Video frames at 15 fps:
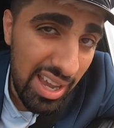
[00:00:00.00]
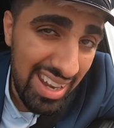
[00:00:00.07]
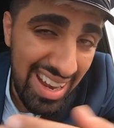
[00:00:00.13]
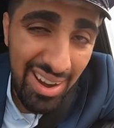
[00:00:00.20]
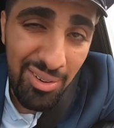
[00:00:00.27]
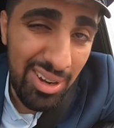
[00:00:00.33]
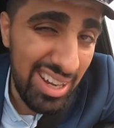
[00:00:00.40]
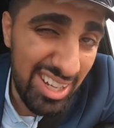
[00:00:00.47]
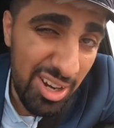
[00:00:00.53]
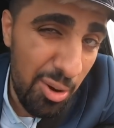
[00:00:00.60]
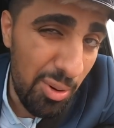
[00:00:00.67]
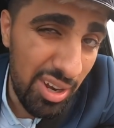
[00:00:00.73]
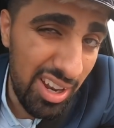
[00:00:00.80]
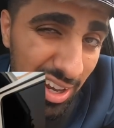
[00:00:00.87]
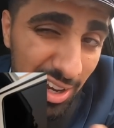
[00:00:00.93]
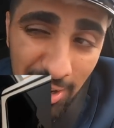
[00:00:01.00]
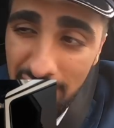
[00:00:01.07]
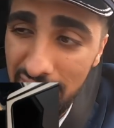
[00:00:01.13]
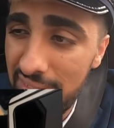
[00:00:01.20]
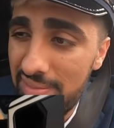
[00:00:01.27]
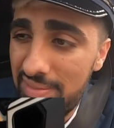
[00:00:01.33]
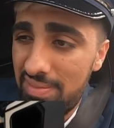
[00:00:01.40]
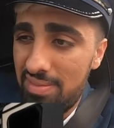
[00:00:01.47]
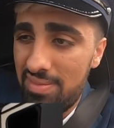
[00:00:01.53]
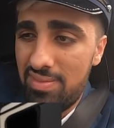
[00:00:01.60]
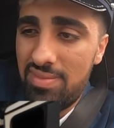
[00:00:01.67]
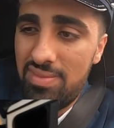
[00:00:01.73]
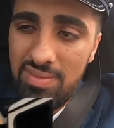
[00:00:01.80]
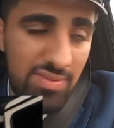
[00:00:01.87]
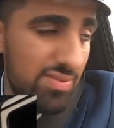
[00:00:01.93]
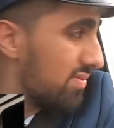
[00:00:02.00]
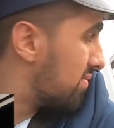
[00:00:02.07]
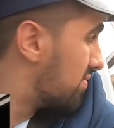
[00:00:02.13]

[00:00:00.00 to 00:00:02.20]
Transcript: and I really don't want to learn. Woo!